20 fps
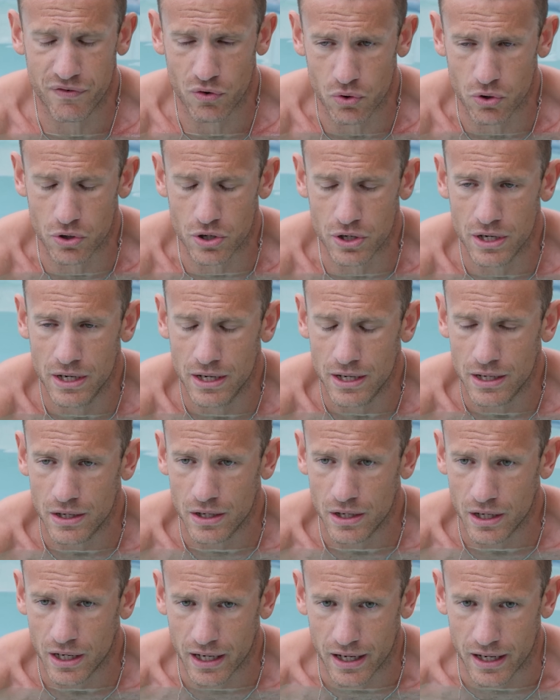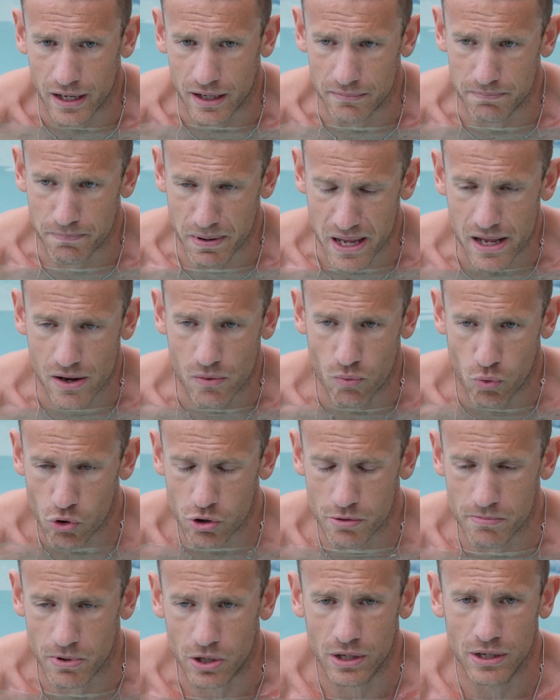for uh, being
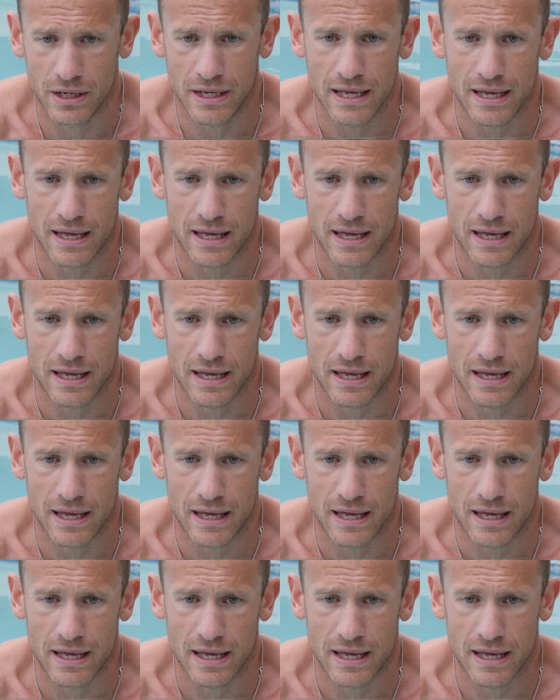warmer,